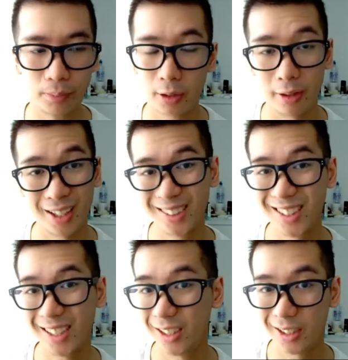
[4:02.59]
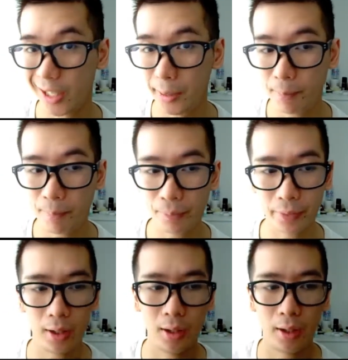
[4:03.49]
Do things stay the same?
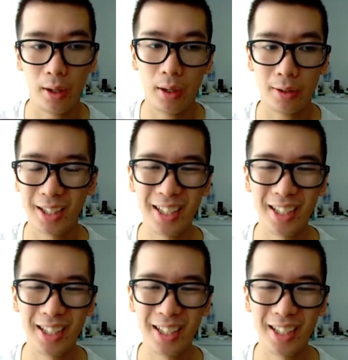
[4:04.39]
Thinking